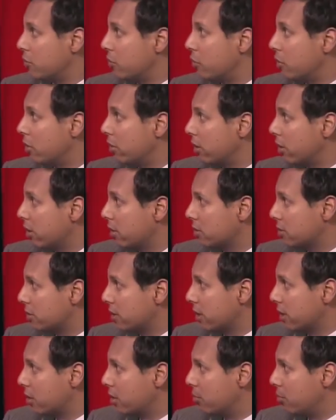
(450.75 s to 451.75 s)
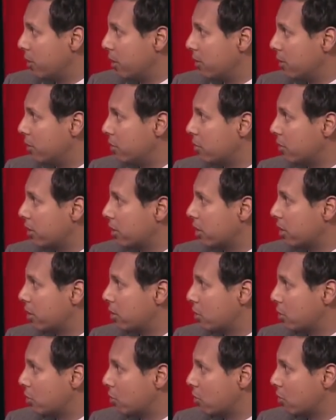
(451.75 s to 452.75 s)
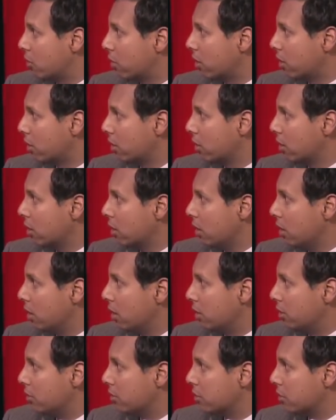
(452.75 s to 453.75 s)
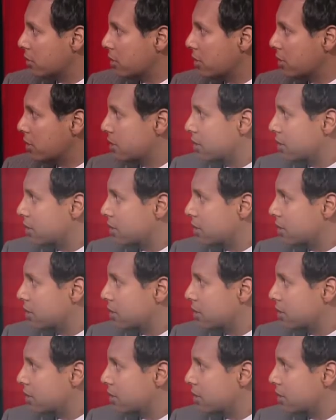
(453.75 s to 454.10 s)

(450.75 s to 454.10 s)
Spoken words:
If you click on the second button, then you click on New York, you'll start to